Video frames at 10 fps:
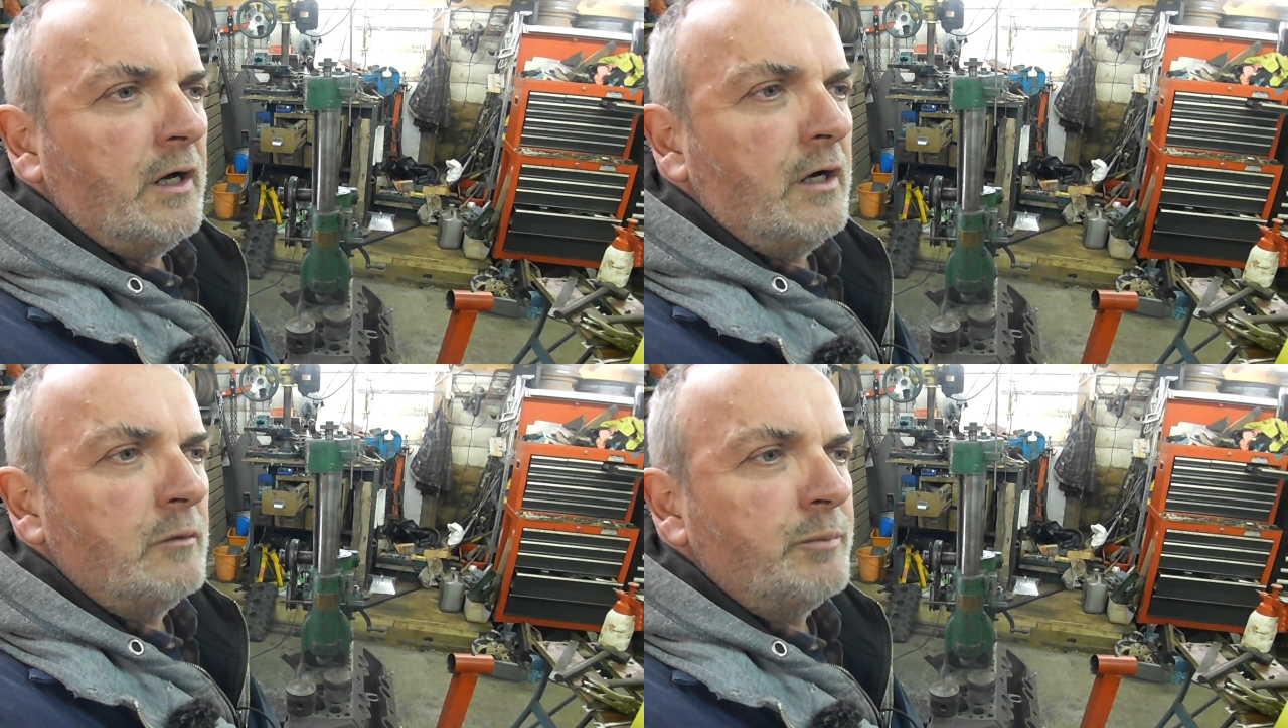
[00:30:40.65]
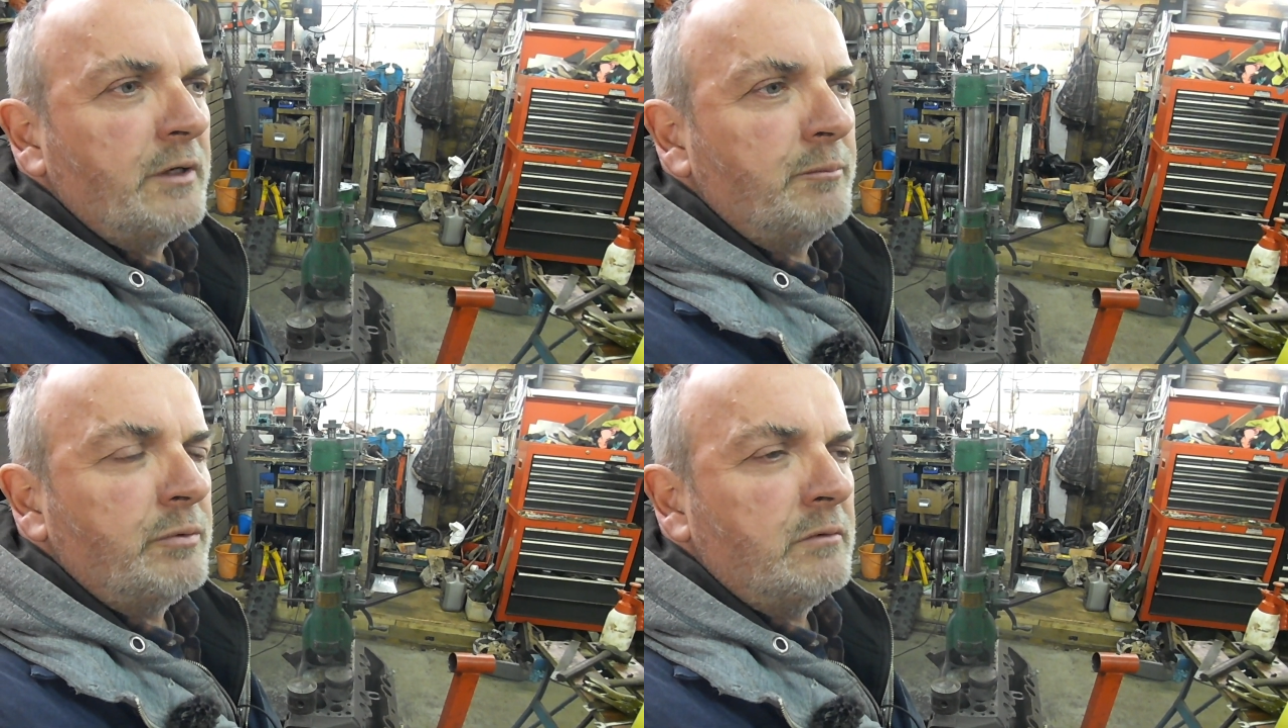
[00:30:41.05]
owe
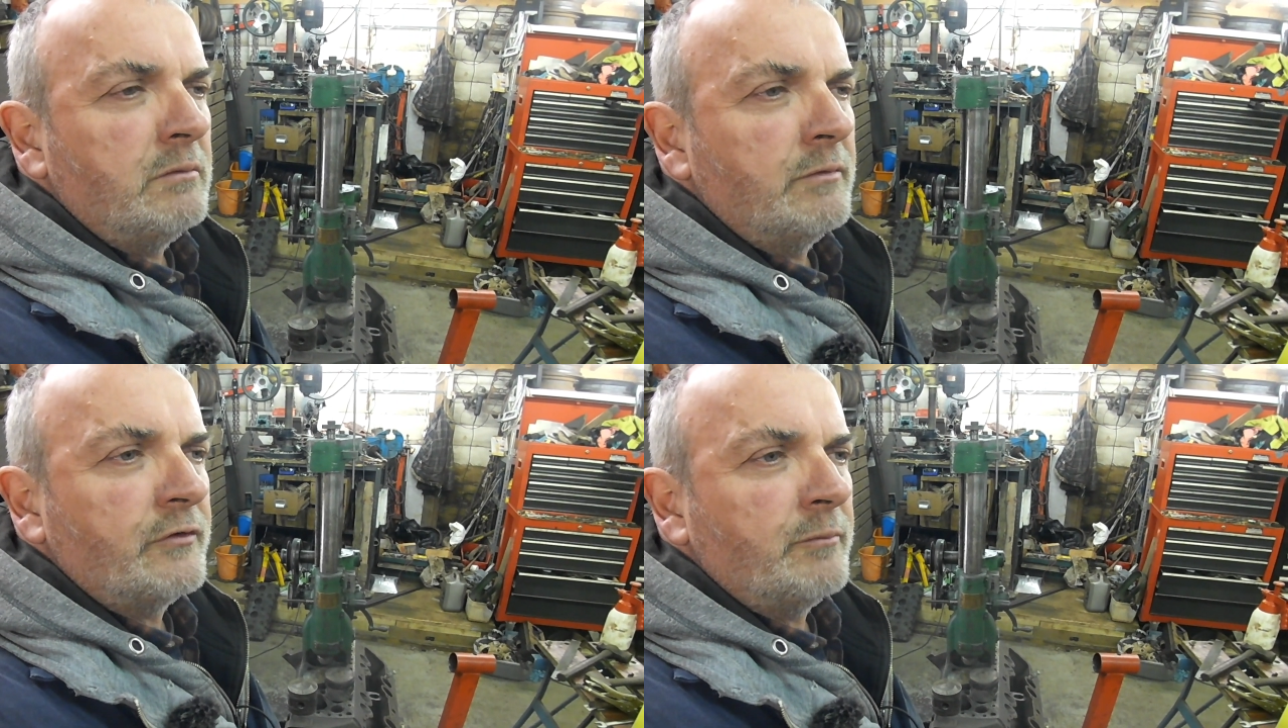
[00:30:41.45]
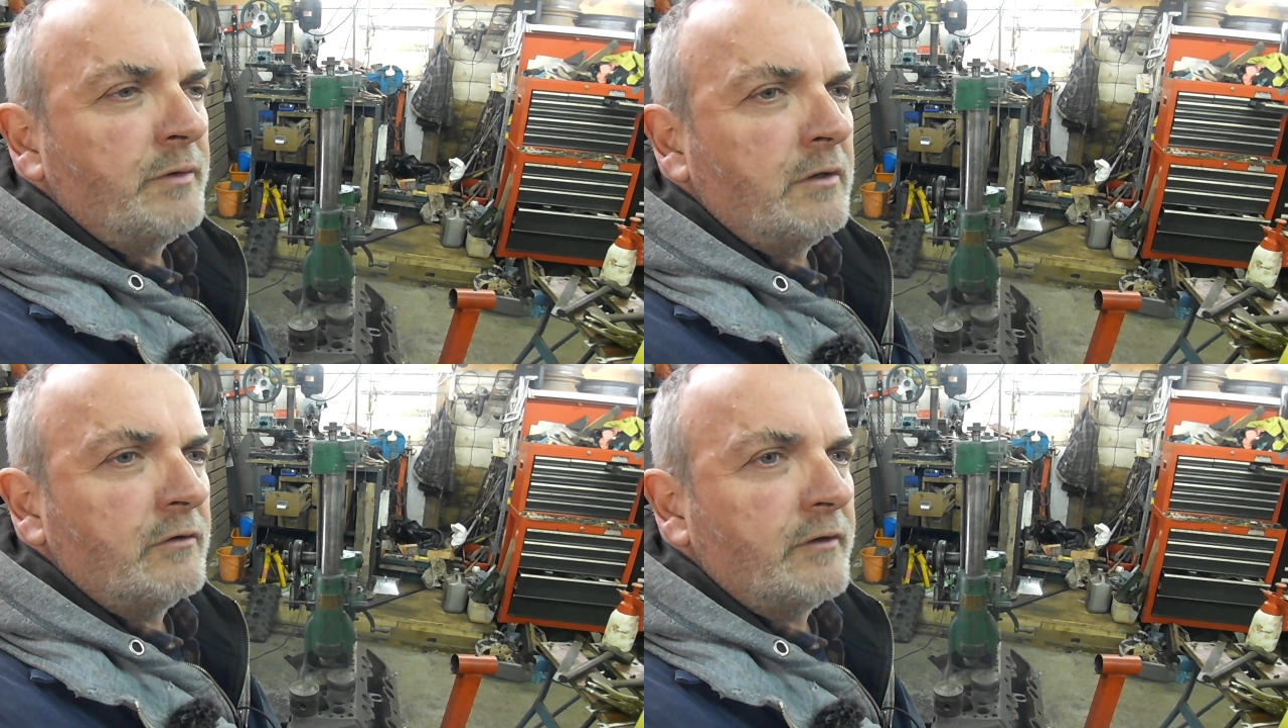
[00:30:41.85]
people
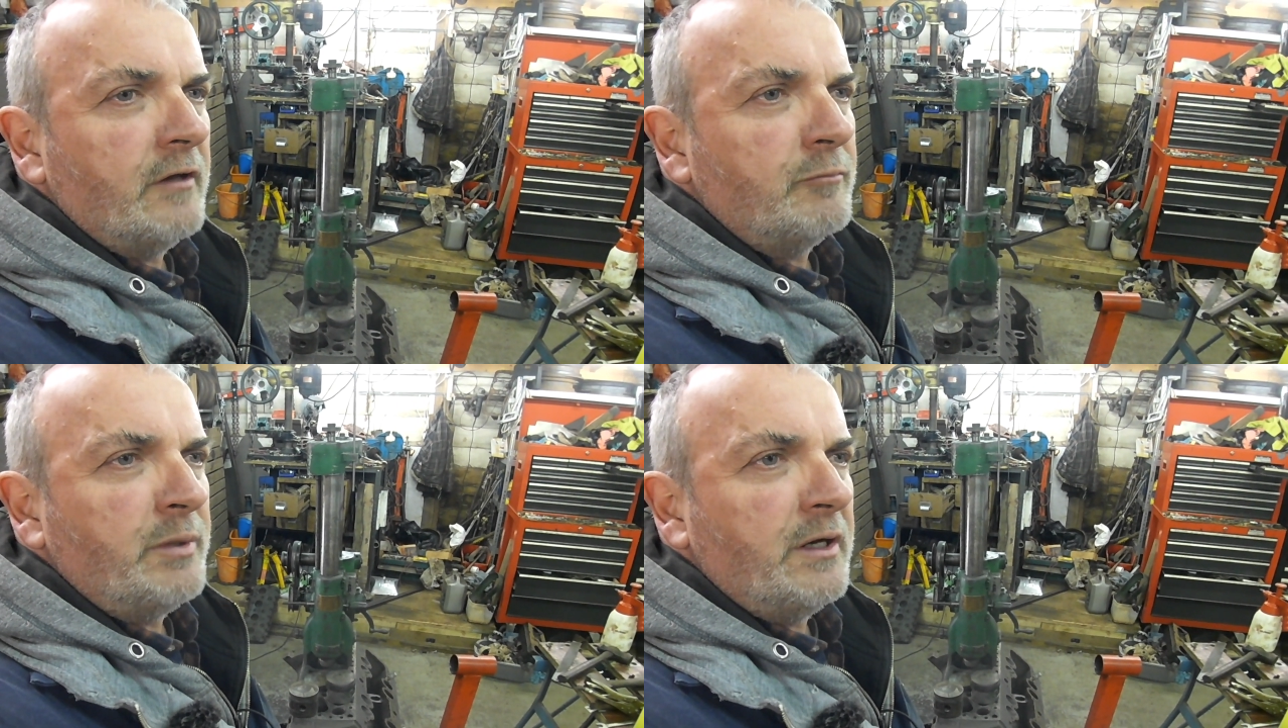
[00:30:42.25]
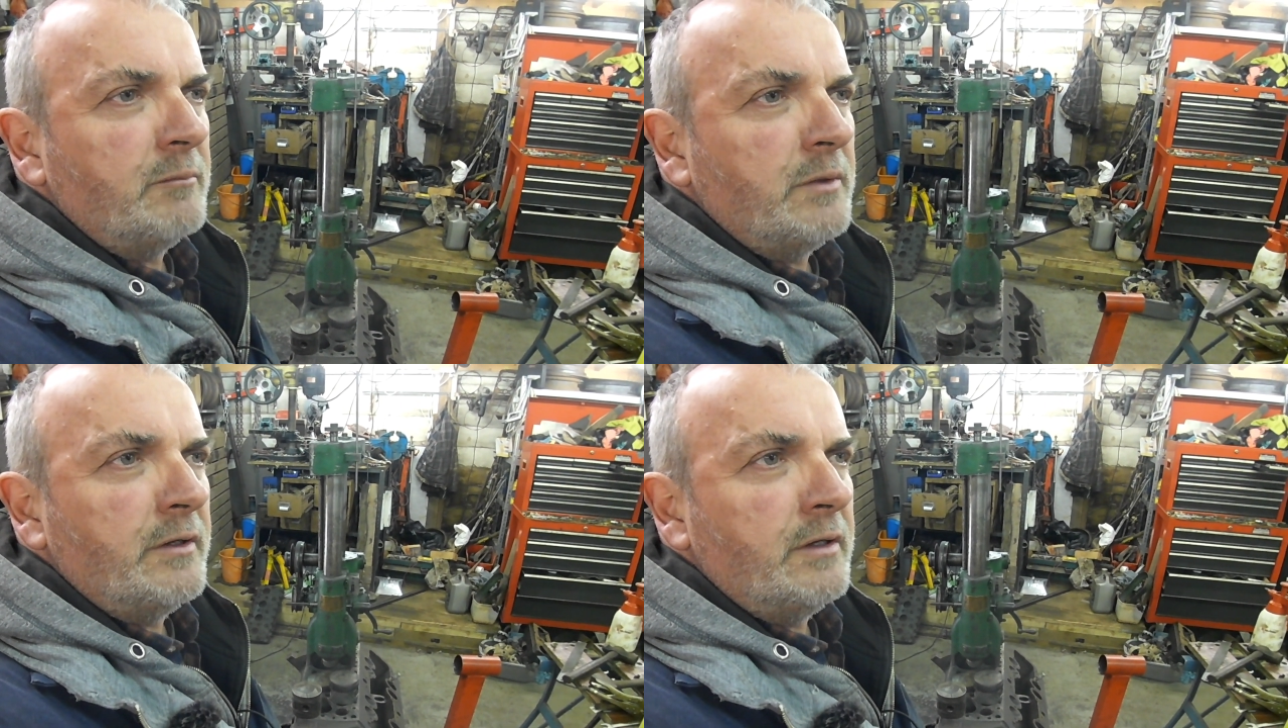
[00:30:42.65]
something because they've paid
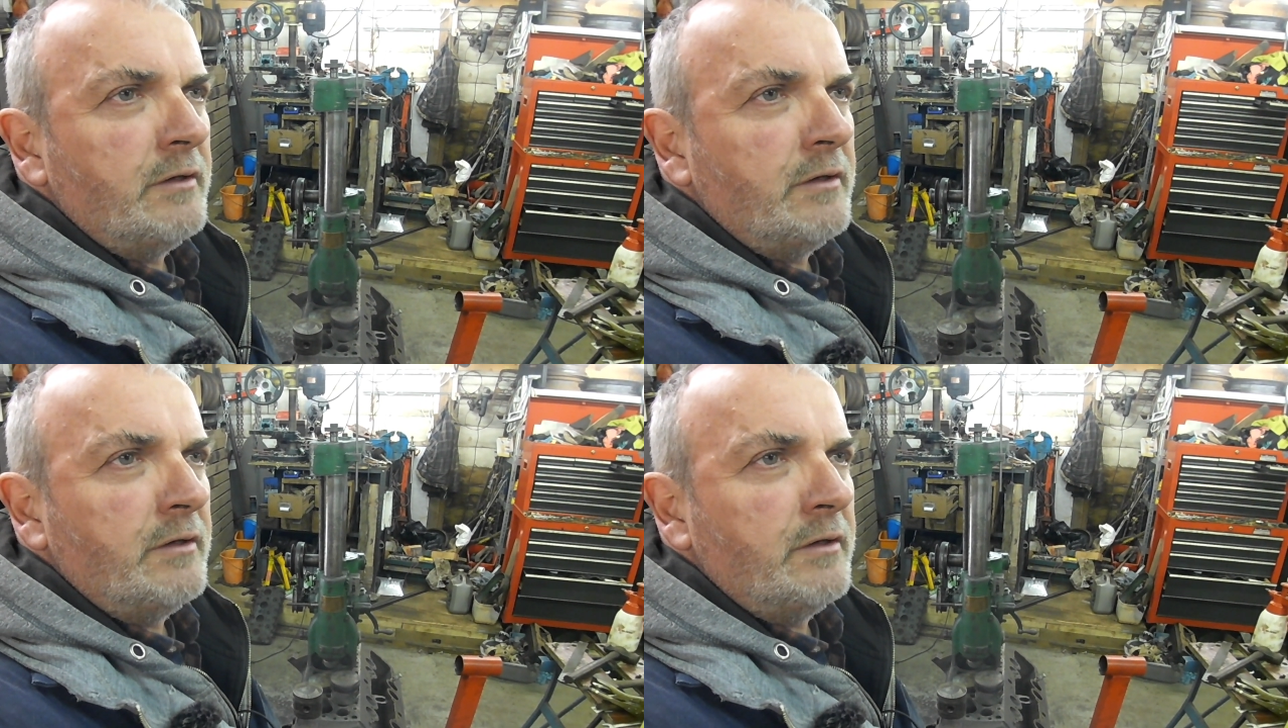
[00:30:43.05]
money.